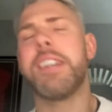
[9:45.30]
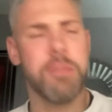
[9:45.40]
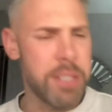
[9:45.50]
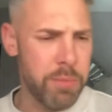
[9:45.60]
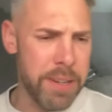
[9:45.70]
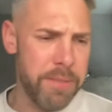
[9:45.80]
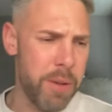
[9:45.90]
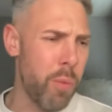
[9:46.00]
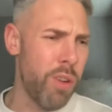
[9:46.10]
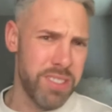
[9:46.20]
agreed with.
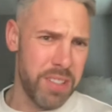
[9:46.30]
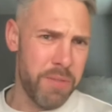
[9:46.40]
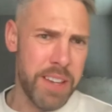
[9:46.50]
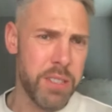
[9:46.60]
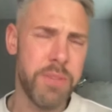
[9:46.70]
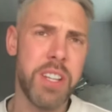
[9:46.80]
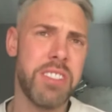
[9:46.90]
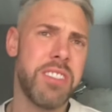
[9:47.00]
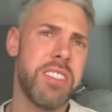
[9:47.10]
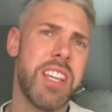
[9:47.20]
It was defence
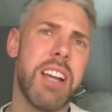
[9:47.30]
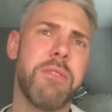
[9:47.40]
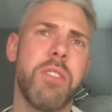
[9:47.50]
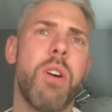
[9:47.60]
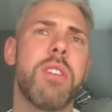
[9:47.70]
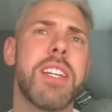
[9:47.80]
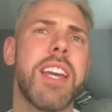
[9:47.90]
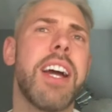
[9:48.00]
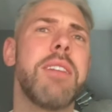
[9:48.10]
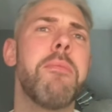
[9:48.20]
versus attack for a lot of the
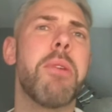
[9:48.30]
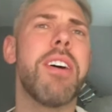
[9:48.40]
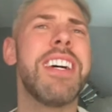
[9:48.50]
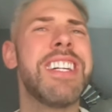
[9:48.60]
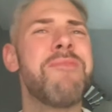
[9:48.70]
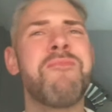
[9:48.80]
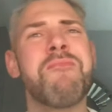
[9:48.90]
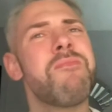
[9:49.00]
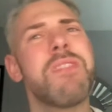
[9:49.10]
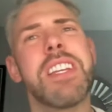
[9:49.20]
game, but
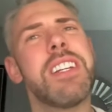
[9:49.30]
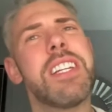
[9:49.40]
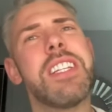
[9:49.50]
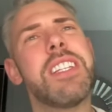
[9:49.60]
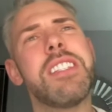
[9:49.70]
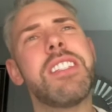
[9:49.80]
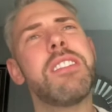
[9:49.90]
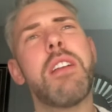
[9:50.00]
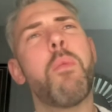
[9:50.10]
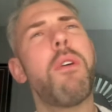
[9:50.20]

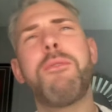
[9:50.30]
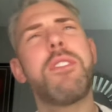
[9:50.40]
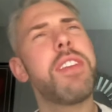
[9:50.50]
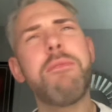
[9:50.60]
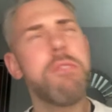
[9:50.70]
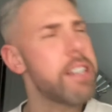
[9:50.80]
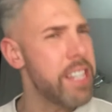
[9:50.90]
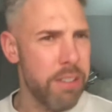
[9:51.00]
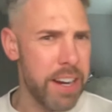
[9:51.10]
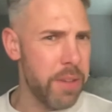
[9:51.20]
Watford didn't really
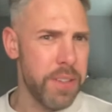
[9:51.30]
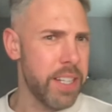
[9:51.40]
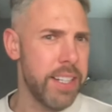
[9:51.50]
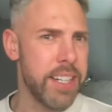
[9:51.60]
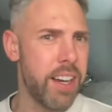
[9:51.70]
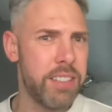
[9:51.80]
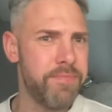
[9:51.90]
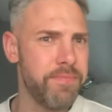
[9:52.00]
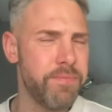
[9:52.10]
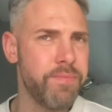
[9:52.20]
create anything clear-cut.
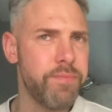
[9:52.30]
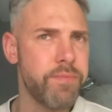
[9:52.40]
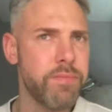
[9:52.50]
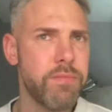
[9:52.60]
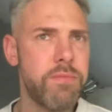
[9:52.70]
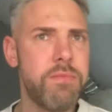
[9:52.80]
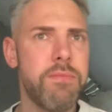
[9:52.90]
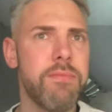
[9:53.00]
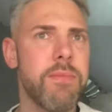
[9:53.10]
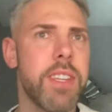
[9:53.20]

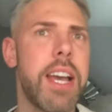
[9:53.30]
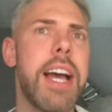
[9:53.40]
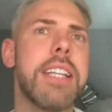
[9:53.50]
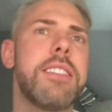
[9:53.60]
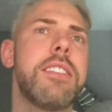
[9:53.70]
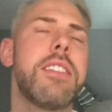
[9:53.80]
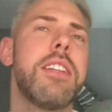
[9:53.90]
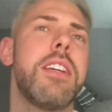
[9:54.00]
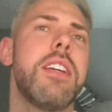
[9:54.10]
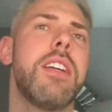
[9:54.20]
And
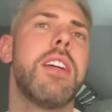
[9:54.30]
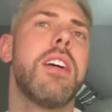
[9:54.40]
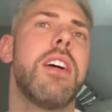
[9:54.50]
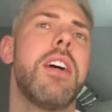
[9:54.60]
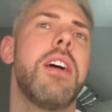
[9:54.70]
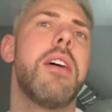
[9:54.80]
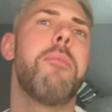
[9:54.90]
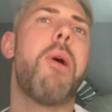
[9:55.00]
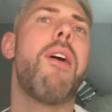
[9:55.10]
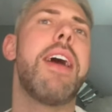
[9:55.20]

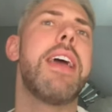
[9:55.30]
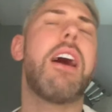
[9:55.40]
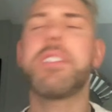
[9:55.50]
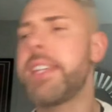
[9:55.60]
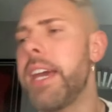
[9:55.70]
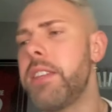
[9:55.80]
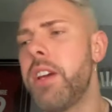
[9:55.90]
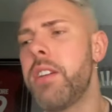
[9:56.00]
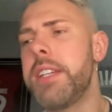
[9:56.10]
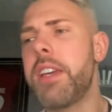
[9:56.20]
by us getting the
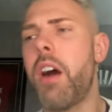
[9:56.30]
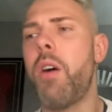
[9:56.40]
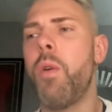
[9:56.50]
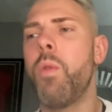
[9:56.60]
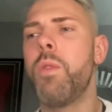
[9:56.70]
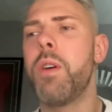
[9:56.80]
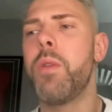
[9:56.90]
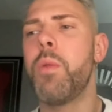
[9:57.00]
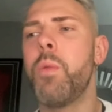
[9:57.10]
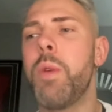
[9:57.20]
early goal,
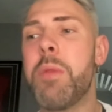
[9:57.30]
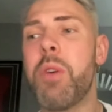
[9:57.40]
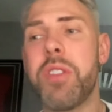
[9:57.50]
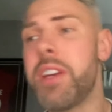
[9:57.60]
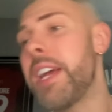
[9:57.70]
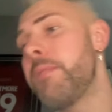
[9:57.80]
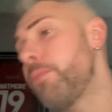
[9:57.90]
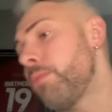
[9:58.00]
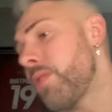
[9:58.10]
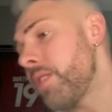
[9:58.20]
We were then
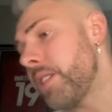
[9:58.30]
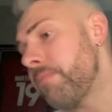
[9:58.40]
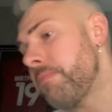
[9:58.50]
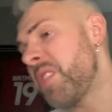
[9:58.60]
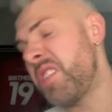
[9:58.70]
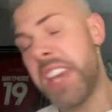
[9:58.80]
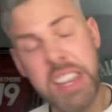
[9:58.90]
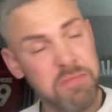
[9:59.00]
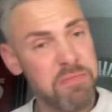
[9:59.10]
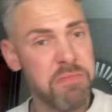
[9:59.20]
able to
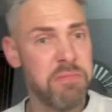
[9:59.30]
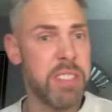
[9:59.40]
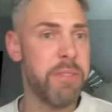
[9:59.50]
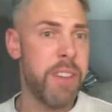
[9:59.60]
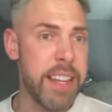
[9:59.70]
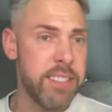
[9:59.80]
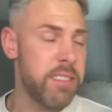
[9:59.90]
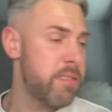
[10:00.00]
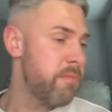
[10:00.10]
sit, defend,